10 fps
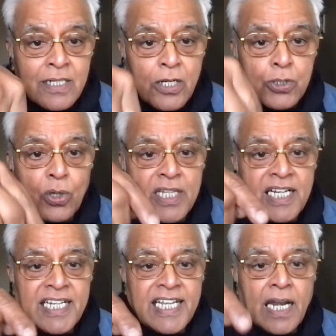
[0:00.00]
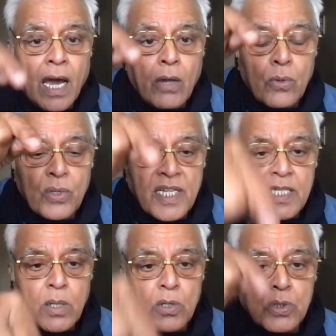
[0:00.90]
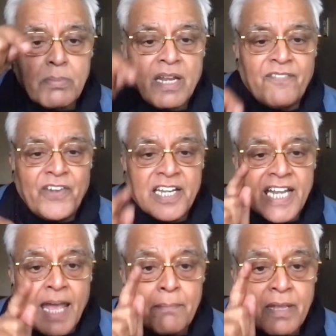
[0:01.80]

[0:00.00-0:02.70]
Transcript: So that Dilaru is also benefited. I am